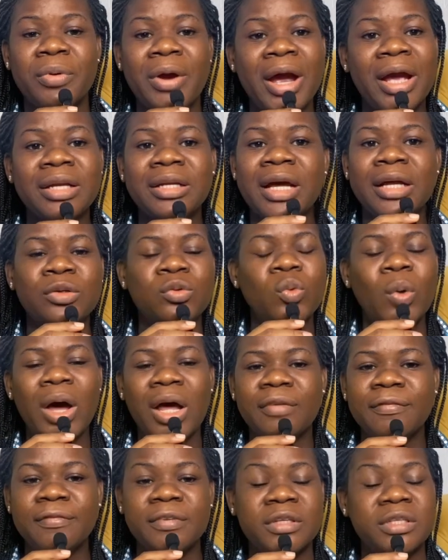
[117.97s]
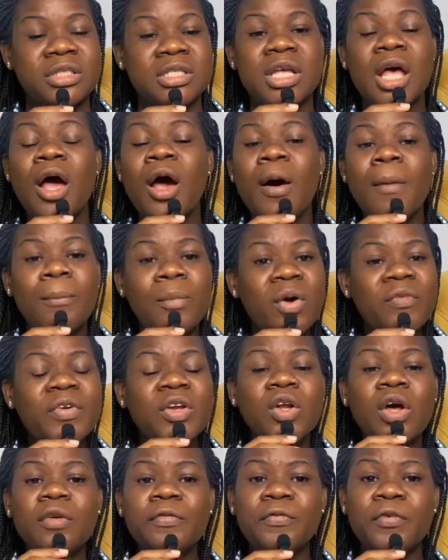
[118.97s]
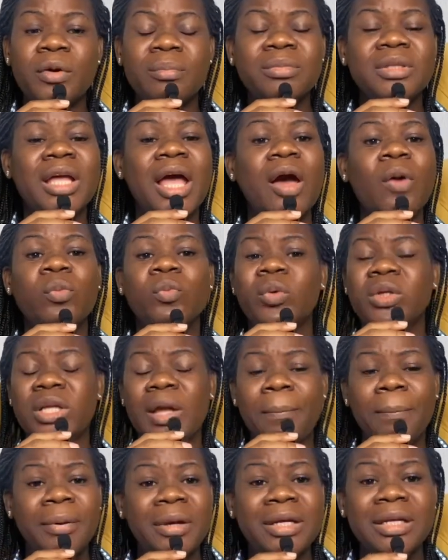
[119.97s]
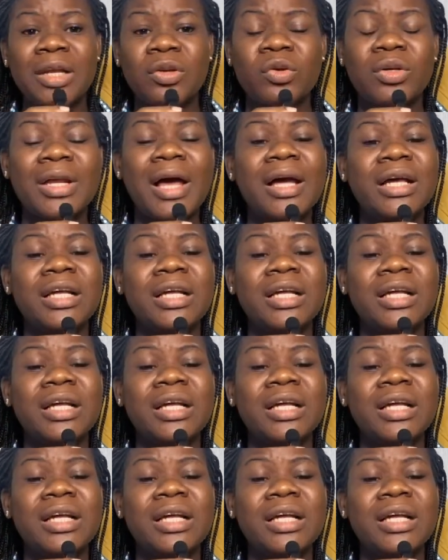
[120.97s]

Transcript: pride and no hard feelings. Moving on from there, they played another